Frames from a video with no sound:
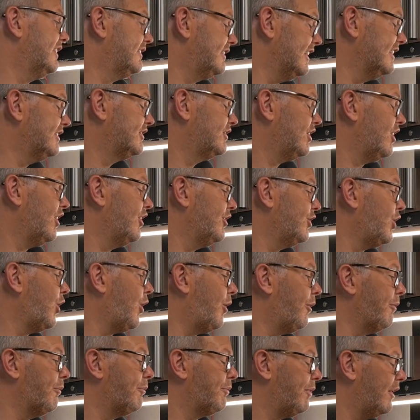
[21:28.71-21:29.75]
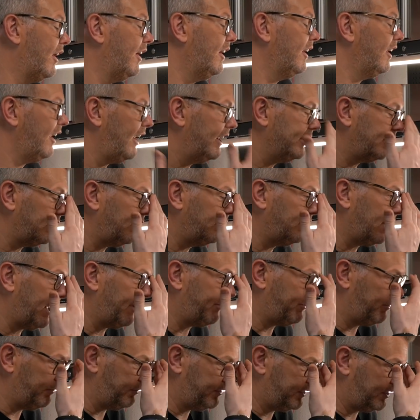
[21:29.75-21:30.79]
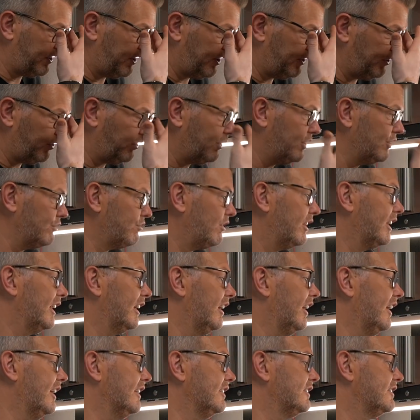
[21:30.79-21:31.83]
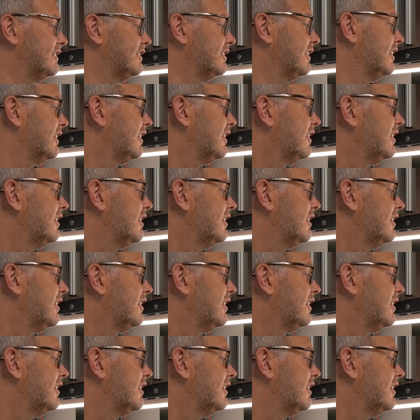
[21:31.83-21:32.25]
It's turned on, but I don't have them turned on as running lights.